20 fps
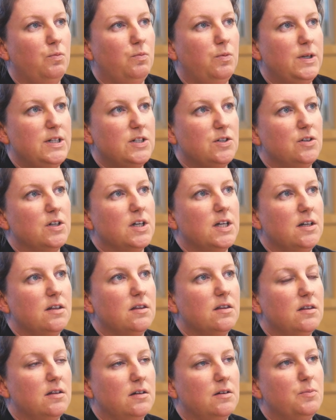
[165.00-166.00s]
we do get
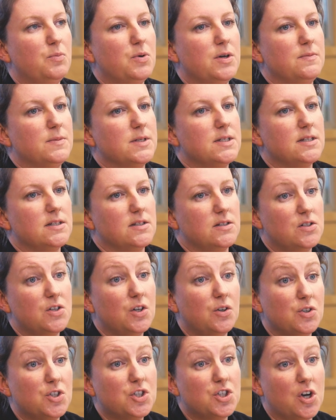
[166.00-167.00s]
the premises
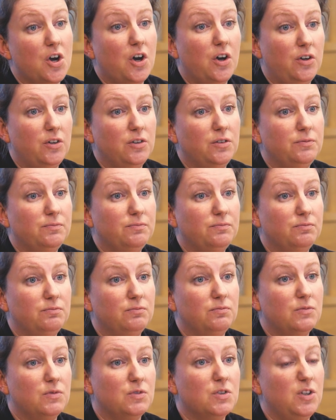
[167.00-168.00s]
to show,
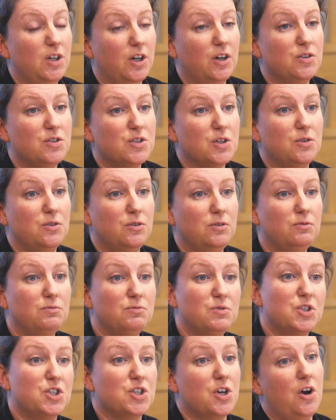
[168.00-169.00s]
do
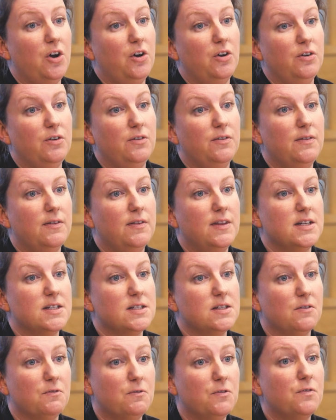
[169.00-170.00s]
show.
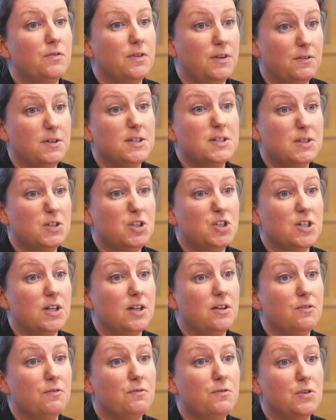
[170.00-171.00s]
That's
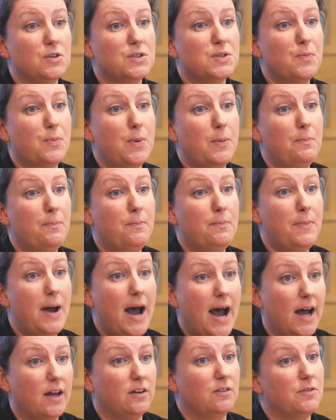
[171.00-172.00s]
usually the first
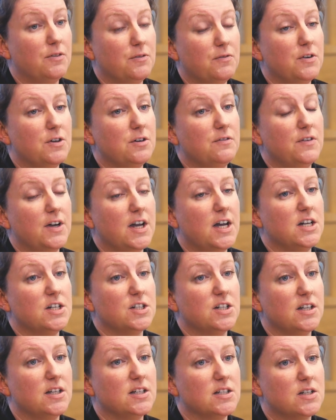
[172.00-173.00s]
part of the
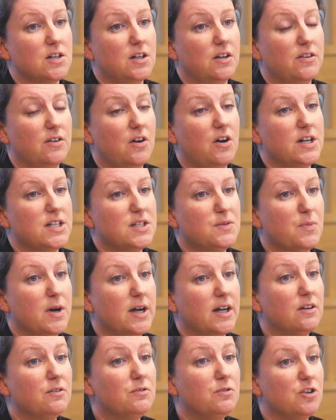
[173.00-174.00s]
verification, that's kind of the
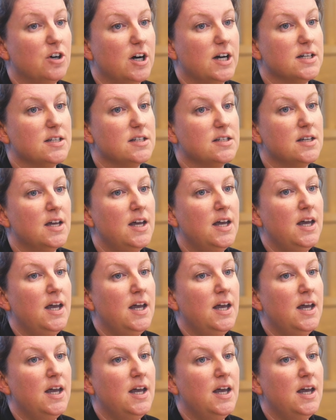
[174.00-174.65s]
icebreaker for us.